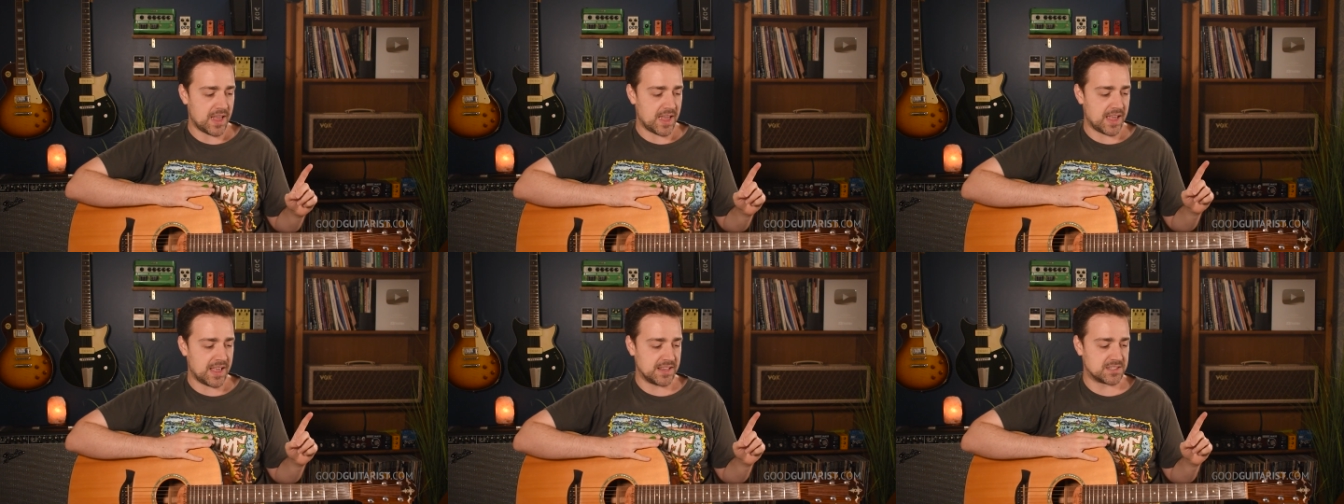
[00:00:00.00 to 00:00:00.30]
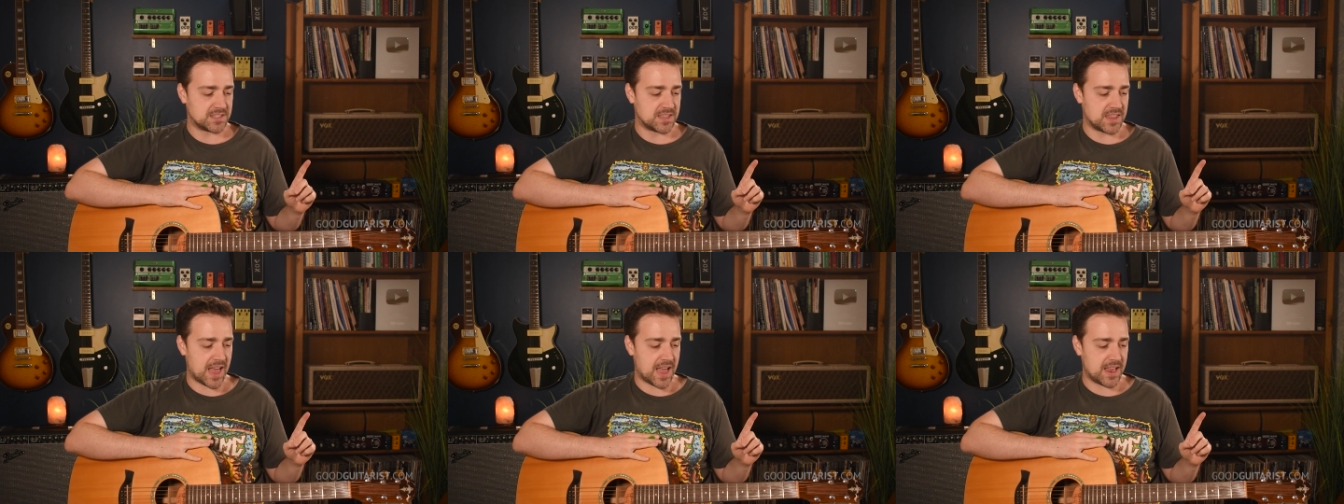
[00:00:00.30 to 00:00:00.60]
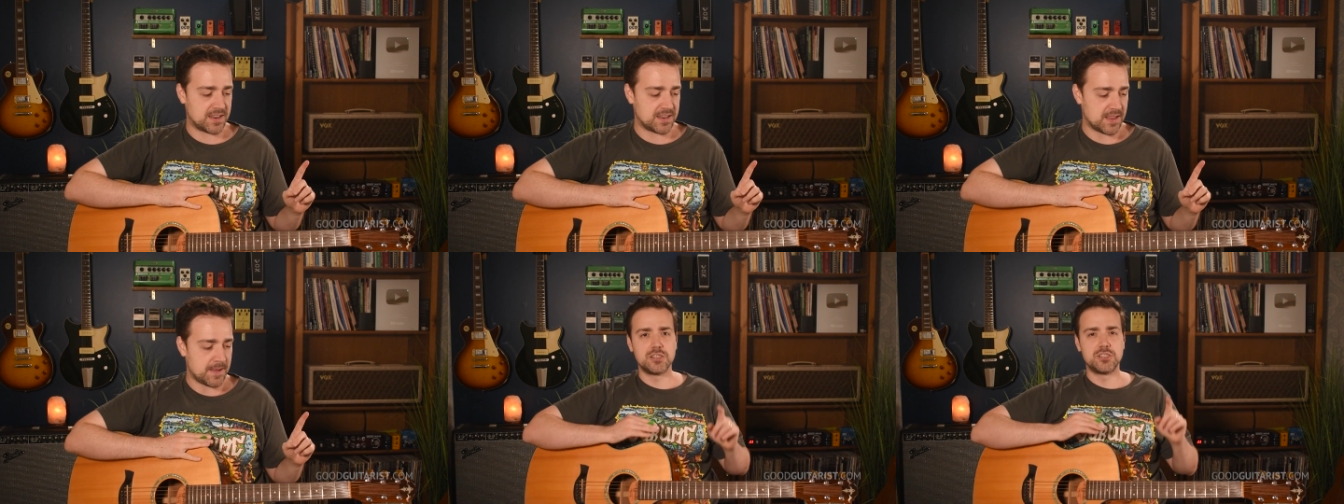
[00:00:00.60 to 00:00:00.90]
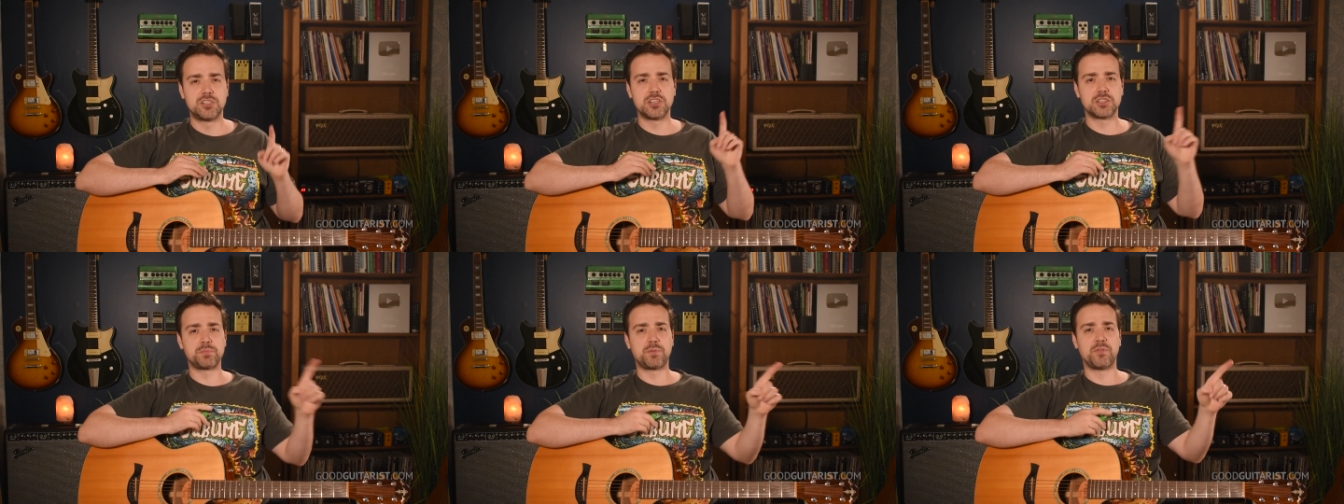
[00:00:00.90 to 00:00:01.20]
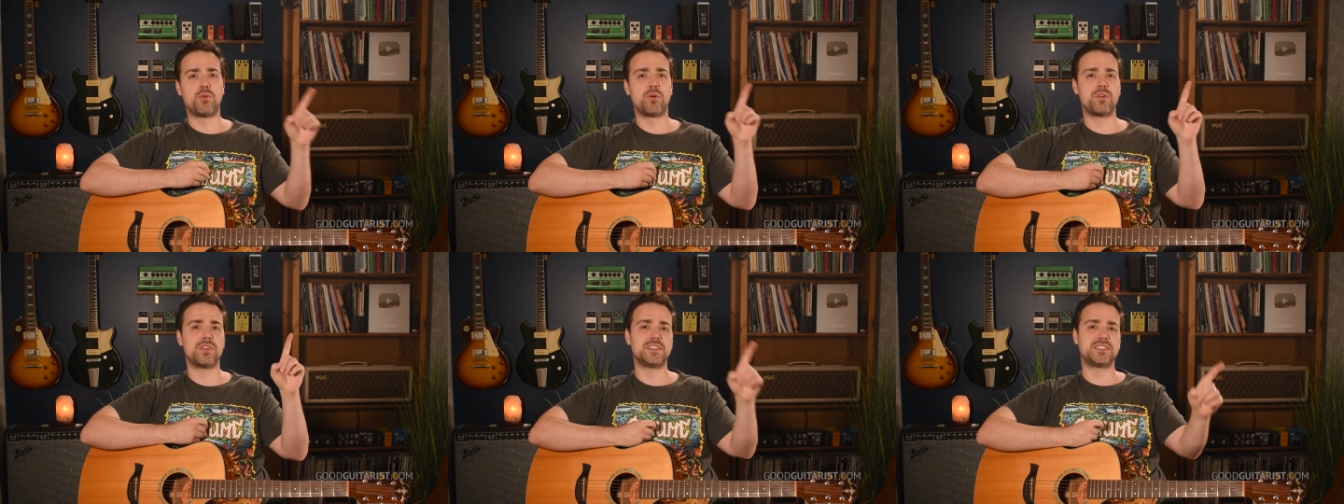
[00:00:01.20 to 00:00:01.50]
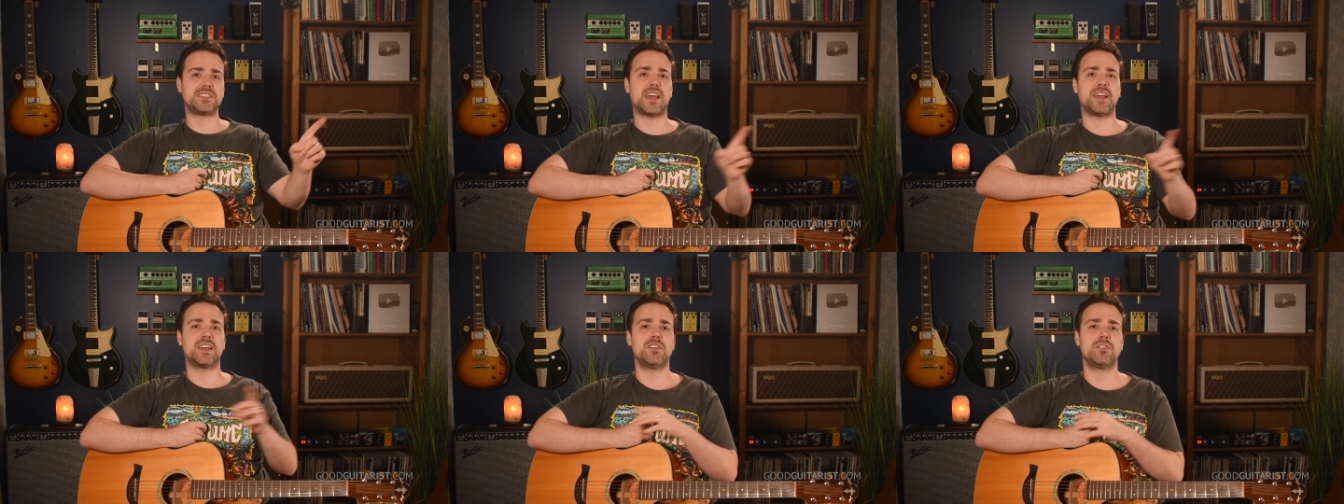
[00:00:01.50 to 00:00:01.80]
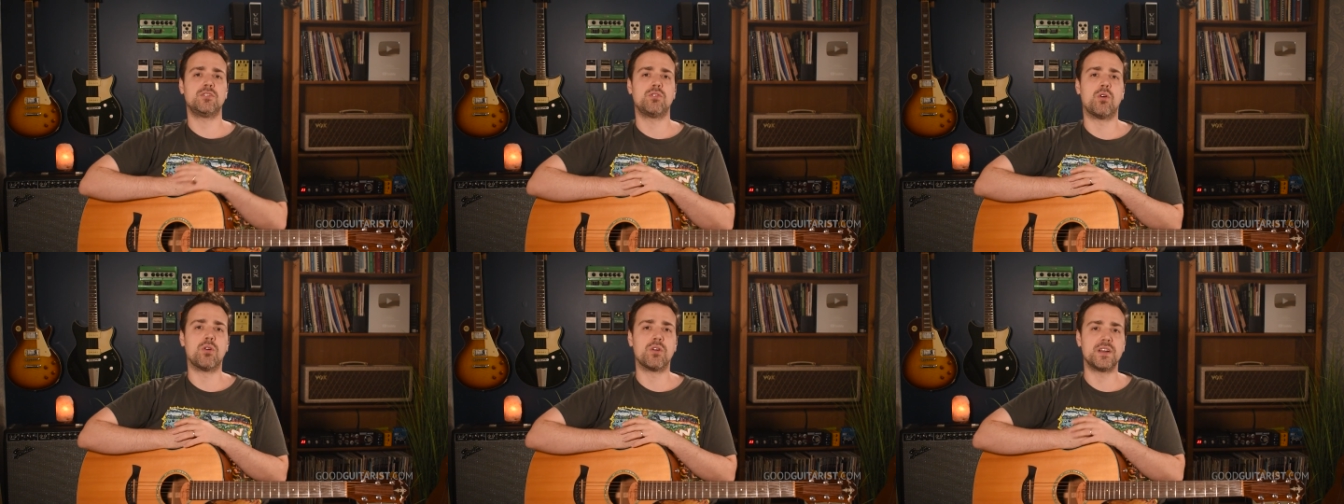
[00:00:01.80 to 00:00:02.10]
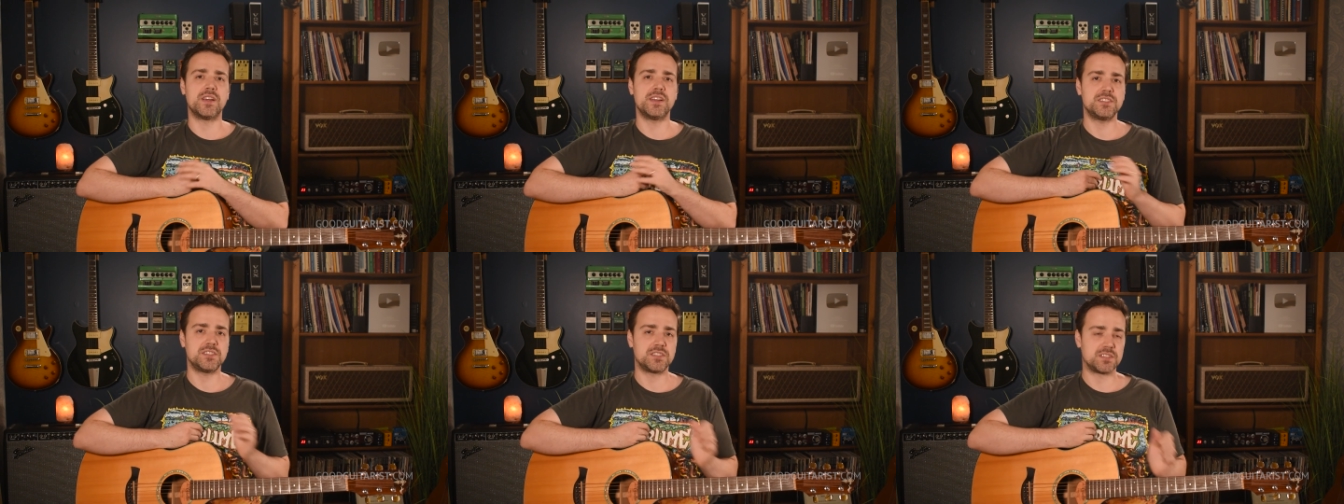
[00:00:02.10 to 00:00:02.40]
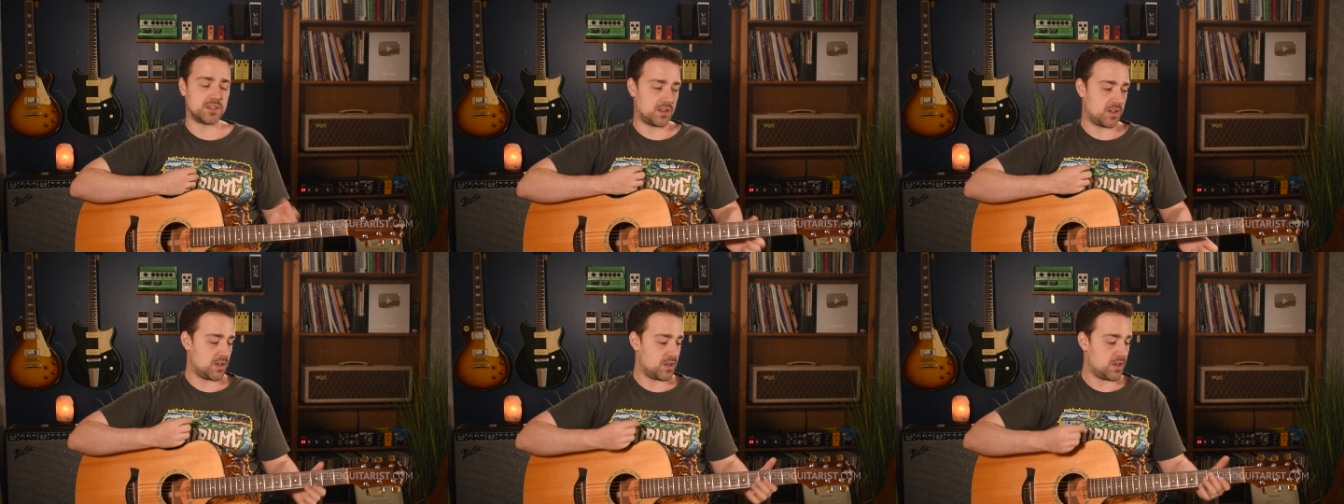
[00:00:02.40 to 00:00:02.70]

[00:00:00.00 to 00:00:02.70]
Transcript: is that just before the second chorus,